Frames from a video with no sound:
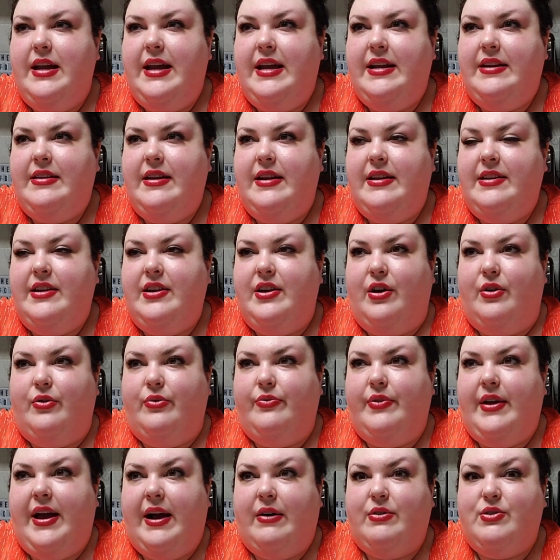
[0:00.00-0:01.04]
it, it, you know,
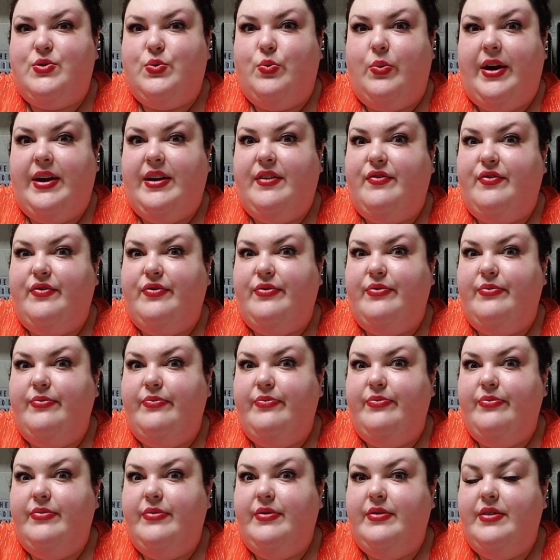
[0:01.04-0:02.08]
the housewife,
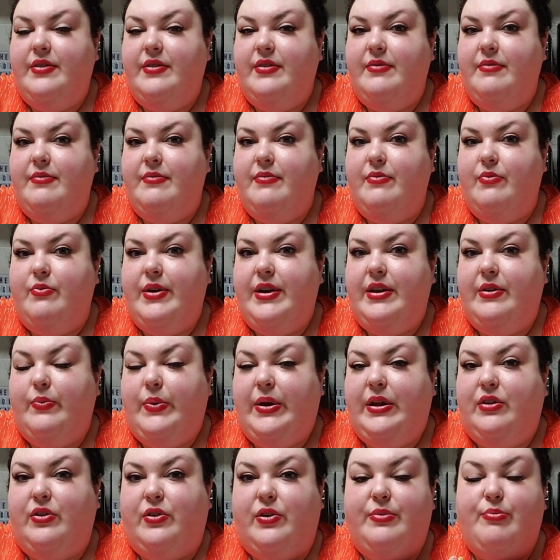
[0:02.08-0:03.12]
we, we
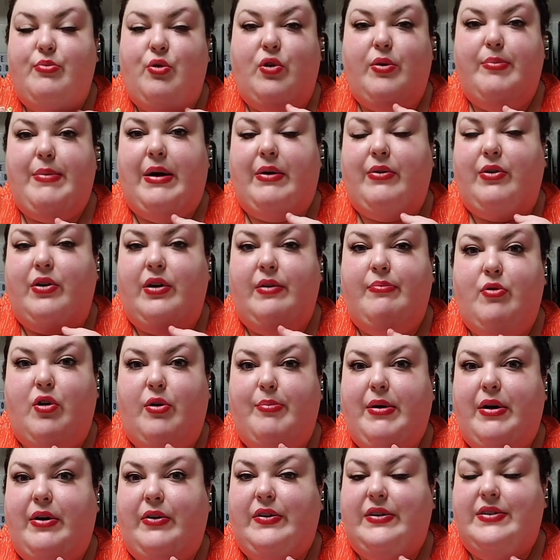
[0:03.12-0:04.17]
learned more about her and more
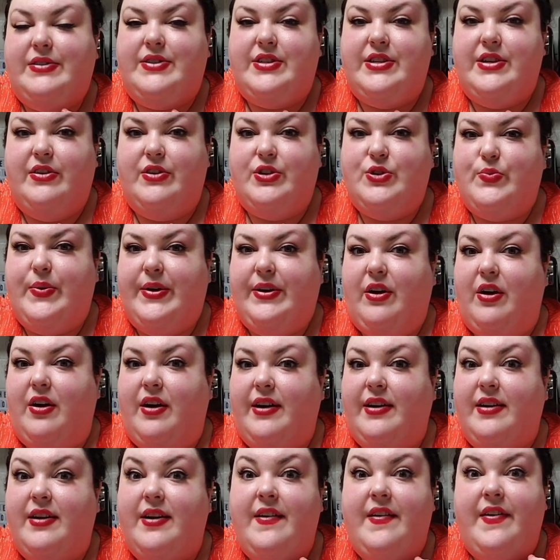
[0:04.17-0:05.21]
about her as the years went
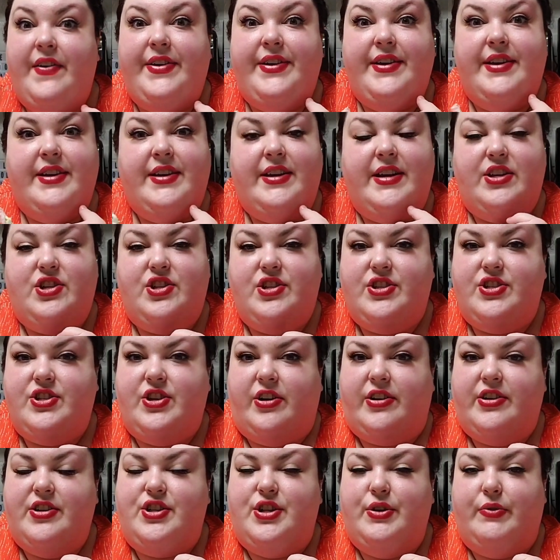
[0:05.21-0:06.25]
on. And she
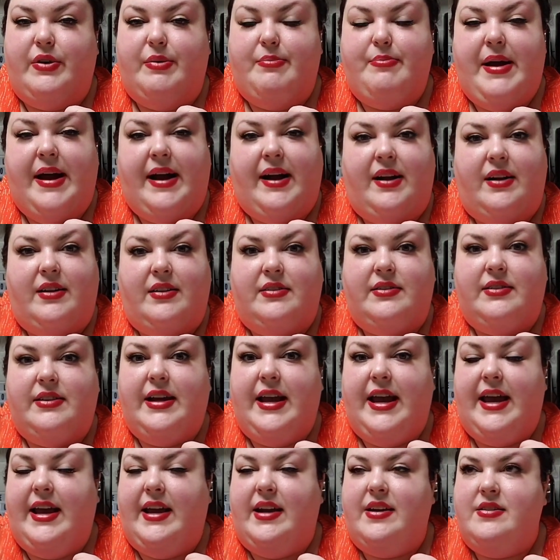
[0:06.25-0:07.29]
started to rebel
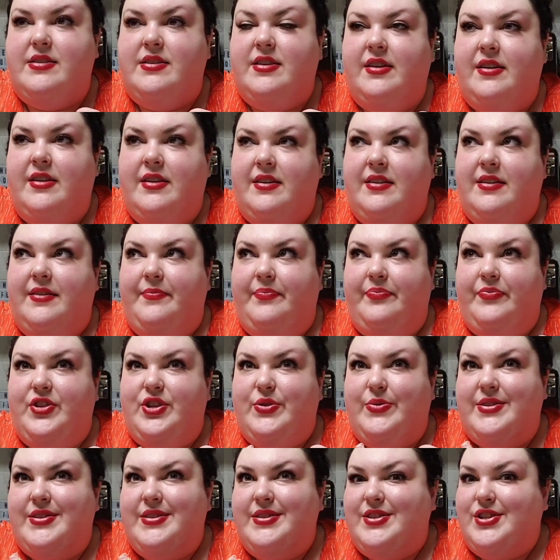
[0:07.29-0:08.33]
and she
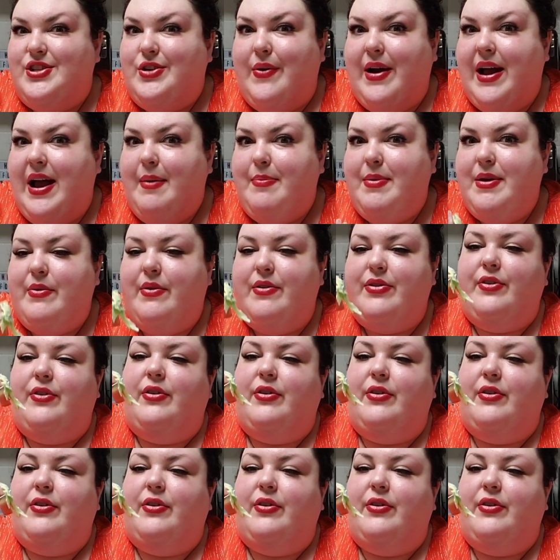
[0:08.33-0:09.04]
wasn't so happy with